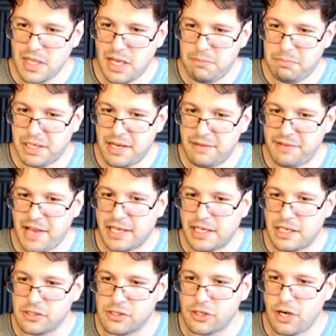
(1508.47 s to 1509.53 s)
But if I
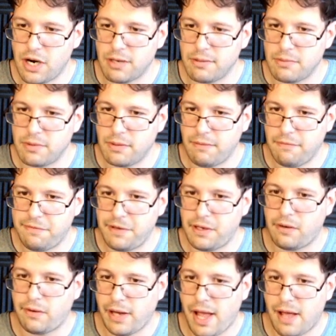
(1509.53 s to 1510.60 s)
can start
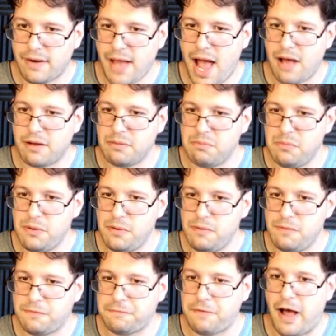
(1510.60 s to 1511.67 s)
figuring out how to
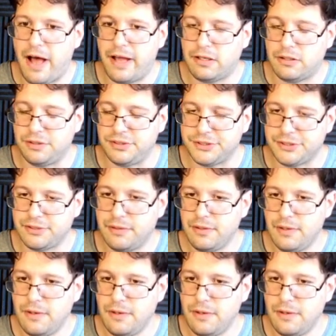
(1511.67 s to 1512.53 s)
move files,